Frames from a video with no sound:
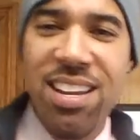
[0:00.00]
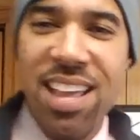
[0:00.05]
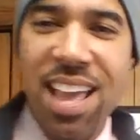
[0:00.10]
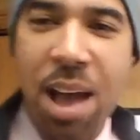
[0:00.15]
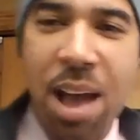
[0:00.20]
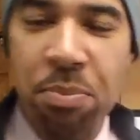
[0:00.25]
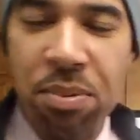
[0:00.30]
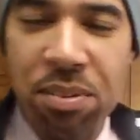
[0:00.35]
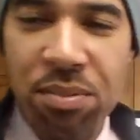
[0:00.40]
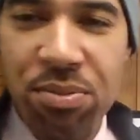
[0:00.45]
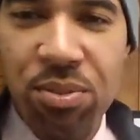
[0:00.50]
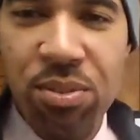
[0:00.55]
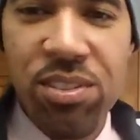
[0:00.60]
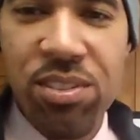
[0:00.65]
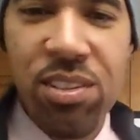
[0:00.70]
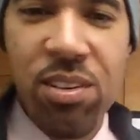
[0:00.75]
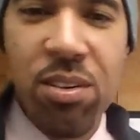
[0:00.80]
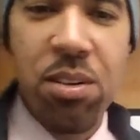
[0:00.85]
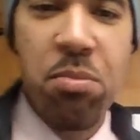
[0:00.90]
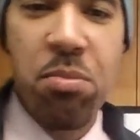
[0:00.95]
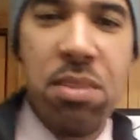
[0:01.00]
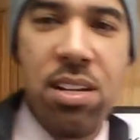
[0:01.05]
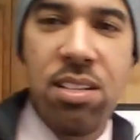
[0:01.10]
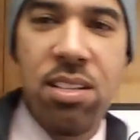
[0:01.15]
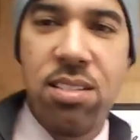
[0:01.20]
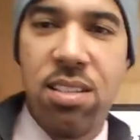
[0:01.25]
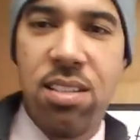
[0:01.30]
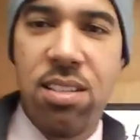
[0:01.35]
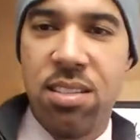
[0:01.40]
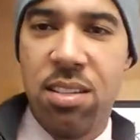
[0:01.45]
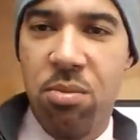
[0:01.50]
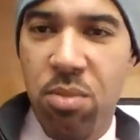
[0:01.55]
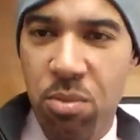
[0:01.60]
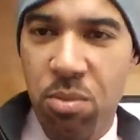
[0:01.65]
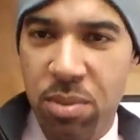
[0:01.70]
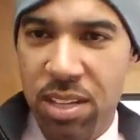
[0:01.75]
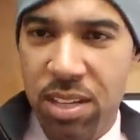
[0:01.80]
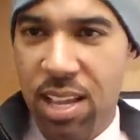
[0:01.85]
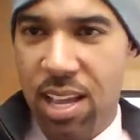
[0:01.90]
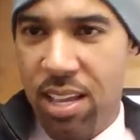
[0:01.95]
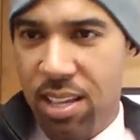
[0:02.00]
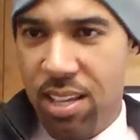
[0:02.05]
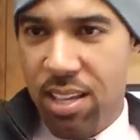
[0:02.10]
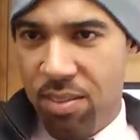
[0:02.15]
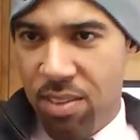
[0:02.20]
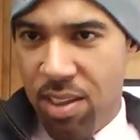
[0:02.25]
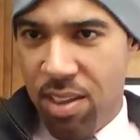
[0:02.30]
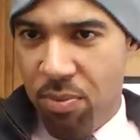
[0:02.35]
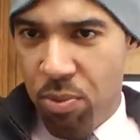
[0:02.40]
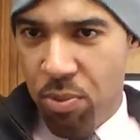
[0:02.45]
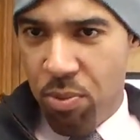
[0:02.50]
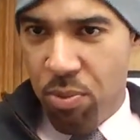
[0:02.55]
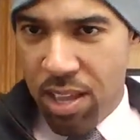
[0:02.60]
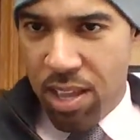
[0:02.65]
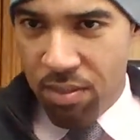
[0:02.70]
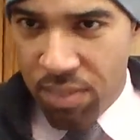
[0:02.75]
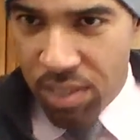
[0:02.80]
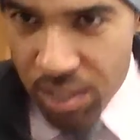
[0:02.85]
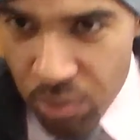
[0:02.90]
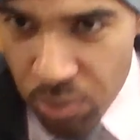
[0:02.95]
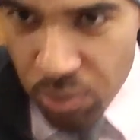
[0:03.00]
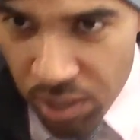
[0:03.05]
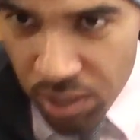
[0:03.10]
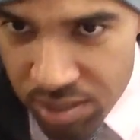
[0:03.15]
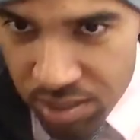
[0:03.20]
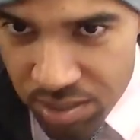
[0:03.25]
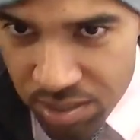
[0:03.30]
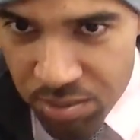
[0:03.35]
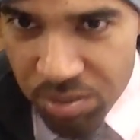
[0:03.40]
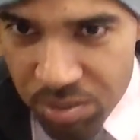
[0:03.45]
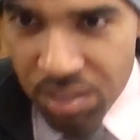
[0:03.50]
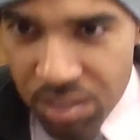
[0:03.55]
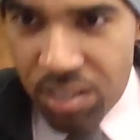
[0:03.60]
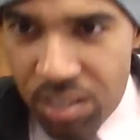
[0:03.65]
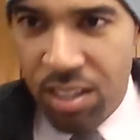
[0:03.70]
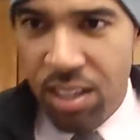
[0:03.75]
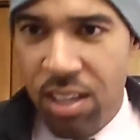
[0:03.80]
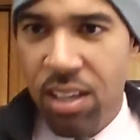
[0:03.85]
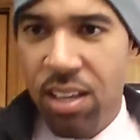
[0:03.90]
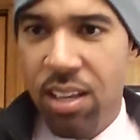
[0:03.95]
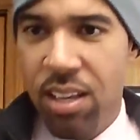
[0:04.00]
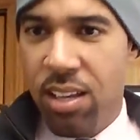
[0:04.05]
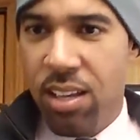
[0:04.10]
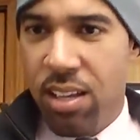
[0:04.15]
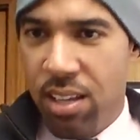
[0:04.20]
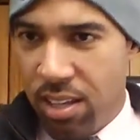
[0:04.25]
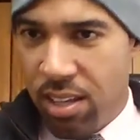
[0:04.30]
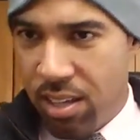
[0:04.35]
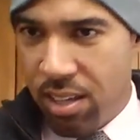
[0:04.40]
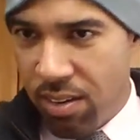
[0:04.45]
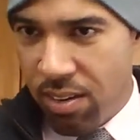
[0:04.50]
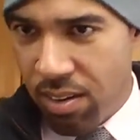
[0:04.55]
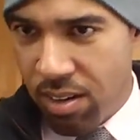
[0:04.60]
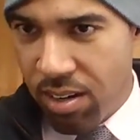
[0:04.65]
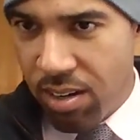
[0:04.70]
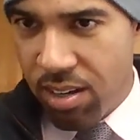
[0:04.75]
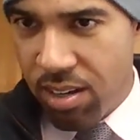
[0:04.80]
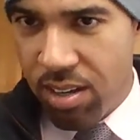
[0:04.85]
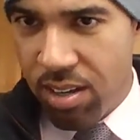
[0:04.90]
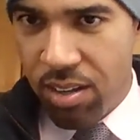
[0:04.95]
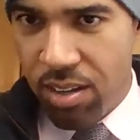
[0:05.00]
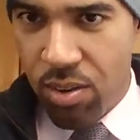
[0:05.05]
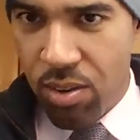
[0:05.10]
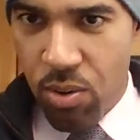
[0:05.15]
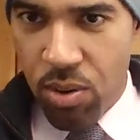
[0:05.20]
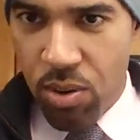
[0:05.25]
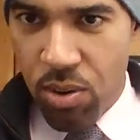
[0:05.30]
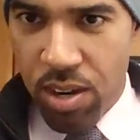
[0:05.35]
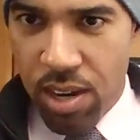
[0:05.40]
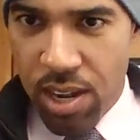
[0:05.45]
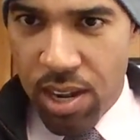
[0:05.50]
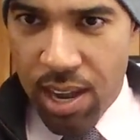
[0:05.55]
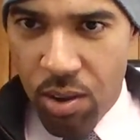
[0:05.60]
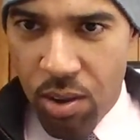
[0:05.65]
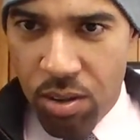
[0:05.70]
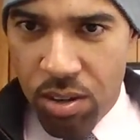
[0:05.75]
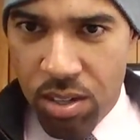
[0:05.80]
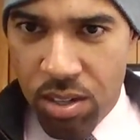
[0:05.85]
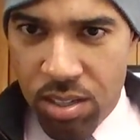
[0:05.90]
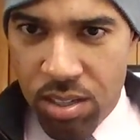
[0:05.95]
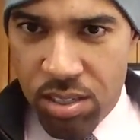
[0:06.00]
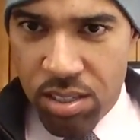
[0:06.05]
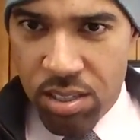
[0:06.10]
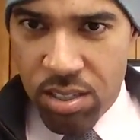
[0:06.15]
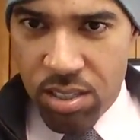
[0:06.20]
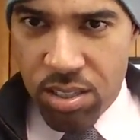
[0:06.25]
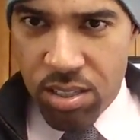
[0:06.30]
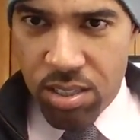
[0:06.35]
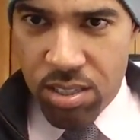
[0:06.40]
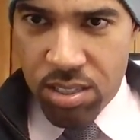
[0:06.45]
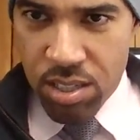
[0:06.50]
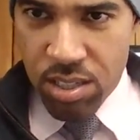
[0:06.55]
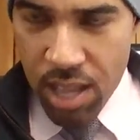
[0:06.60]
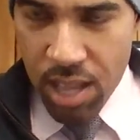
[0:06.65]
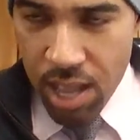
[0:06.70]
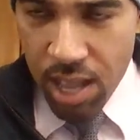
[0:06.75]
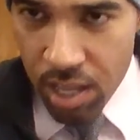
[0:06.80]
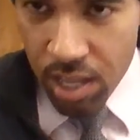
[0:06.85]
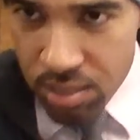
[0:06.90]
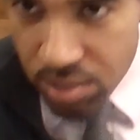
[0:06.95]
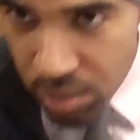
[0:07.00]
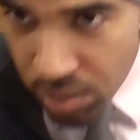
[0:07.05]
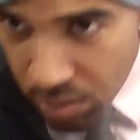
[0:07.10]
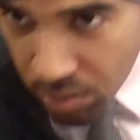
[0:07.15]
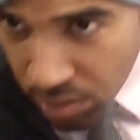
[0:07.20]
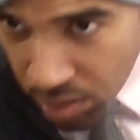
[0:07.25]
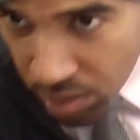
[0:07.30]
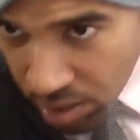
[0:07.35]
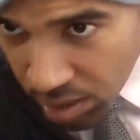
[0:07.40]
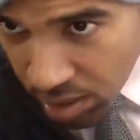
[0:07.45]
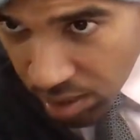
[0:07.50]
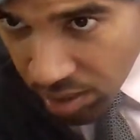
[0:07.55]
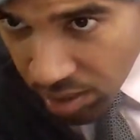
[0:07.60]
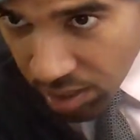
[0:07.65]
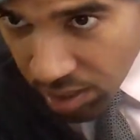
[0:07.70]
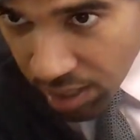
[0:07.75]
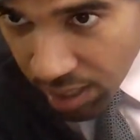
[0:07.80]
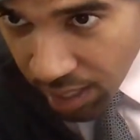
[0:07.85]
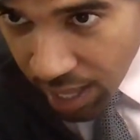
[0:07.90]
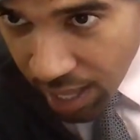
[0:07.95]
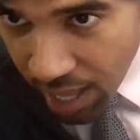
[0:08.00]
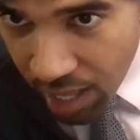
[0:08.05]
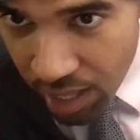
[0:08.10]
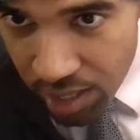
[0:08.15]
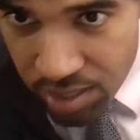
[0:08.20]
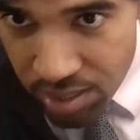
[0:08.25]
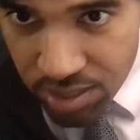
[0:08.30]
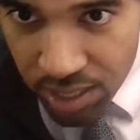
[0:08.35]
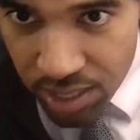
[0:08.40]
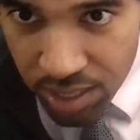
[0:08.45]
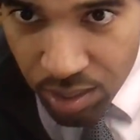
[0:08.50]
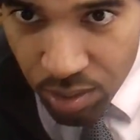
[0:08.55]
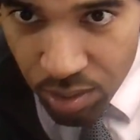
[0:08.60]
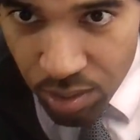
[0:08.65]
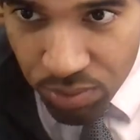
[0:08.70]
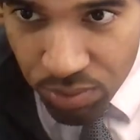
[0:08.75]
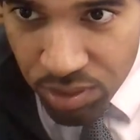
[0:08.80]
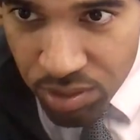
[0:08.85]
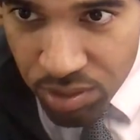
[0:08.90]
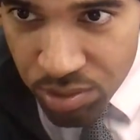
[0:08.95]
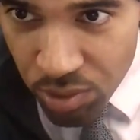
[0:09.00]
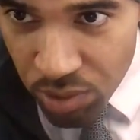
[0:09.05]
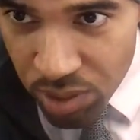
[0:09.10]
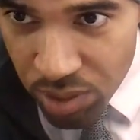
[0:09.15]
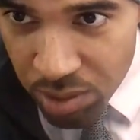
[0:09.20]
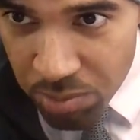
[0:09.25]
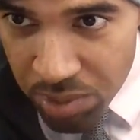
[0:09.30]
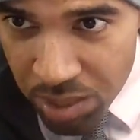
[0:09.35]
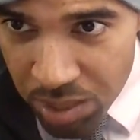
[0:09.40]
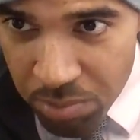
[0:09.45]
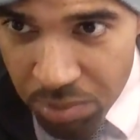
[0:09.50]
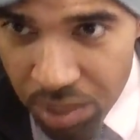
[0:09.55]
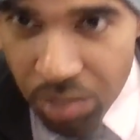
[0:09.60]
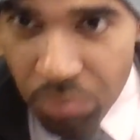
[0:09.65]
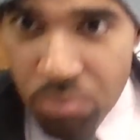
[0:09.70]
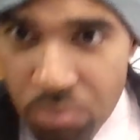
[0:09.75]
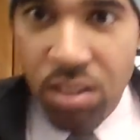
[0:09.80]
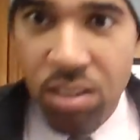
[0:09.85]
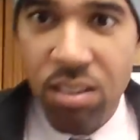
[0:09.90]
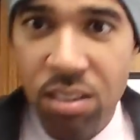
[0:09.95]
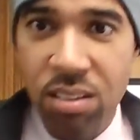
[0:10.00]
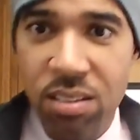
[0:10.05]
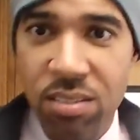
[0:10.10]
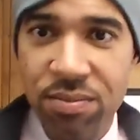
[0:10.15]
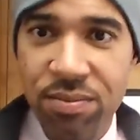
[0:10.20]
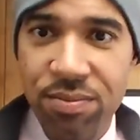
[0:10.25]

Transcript: yapping for 30 minutes. Let's see what we got. If we have any questions here on our slideshow here. Class, thank you for joining me and my brother.